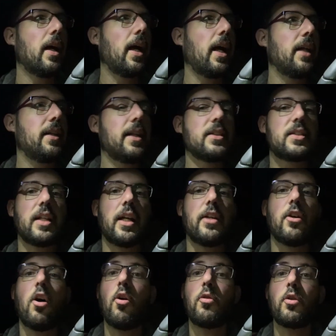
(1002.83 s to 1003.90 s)
And they
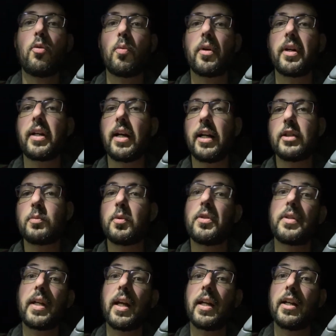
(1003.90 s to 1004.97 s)
said, oh, don't worry guys, we'll
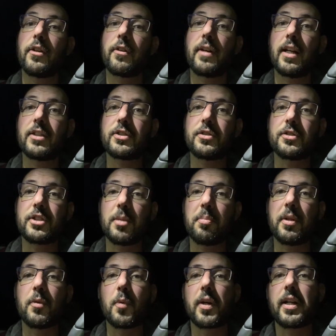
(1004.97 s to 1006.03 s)
get international
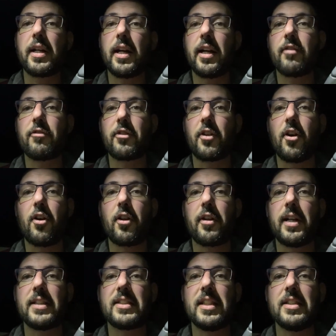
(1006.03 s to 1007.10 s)
shipping working again for the
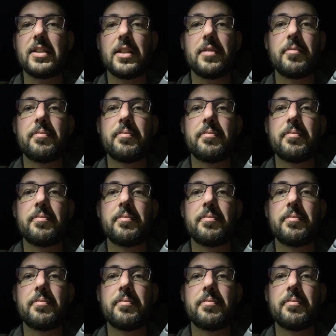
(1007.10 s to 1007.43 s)
holiday season.